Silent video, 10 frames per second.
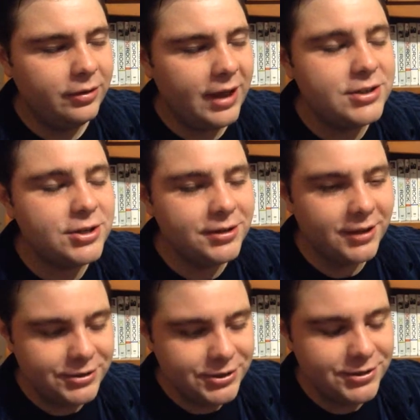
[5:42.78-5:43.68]
has good
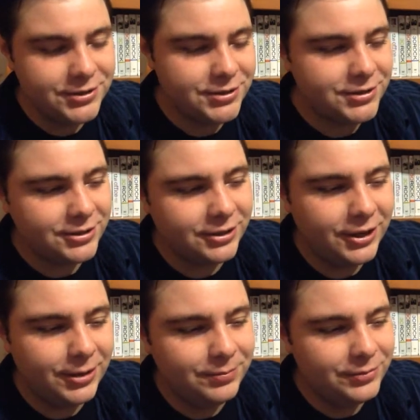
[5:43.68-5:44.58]
intentions,
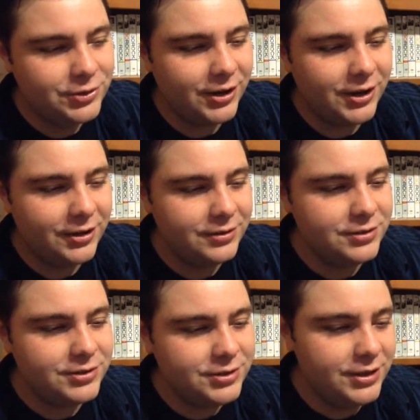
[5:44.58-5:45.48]
um, trying
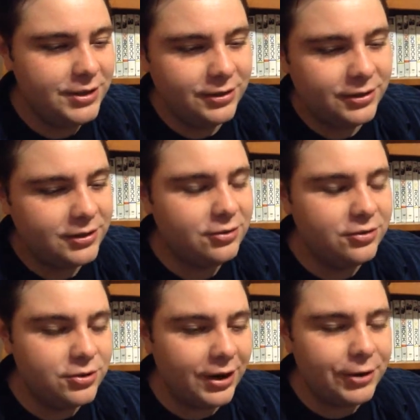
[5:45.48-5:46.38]
to see,
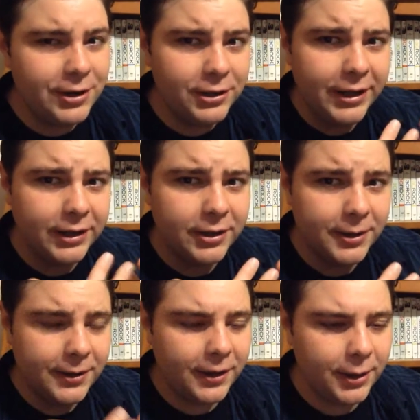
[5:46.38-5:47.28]
trying to create a link
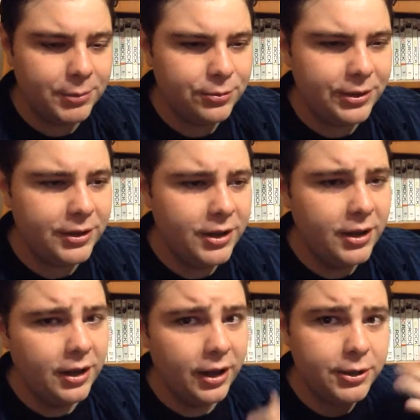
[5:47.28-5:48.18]
uh, between
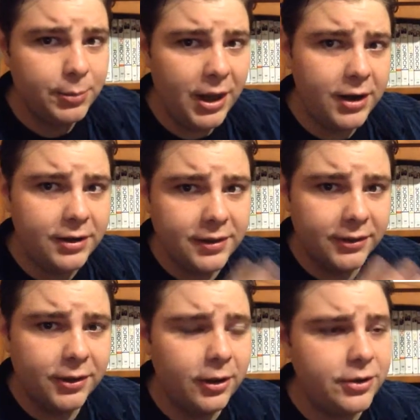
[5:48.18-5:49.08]
uh, humanity,
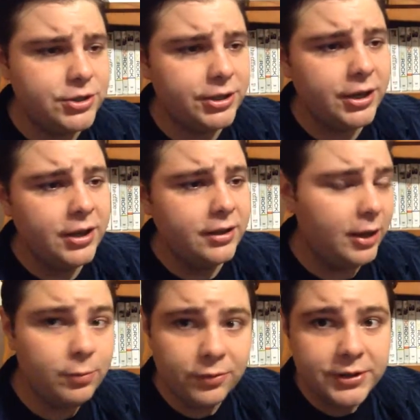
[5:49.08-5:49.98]
technology,
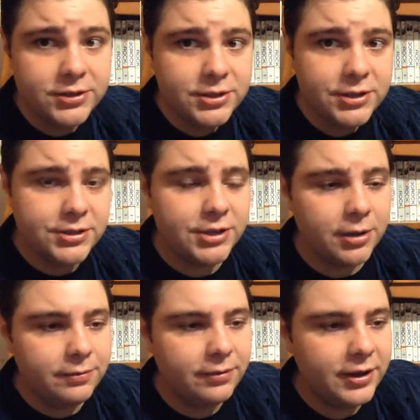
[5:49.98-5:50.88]
to help fight disease,
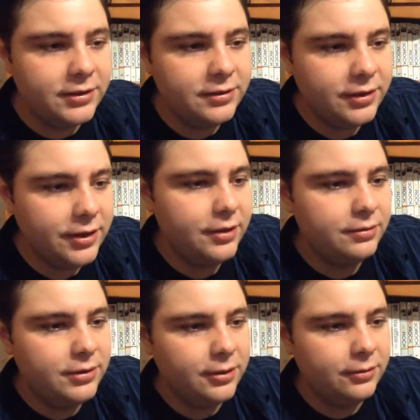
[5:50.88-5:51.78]
help fight uh,
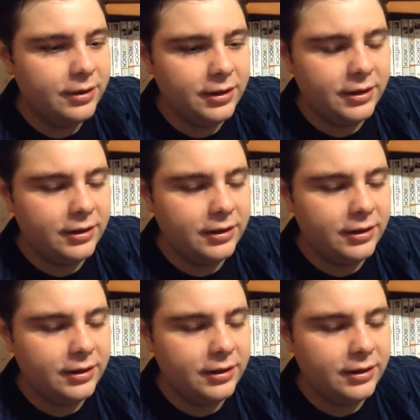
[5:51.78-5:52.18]
you know uh,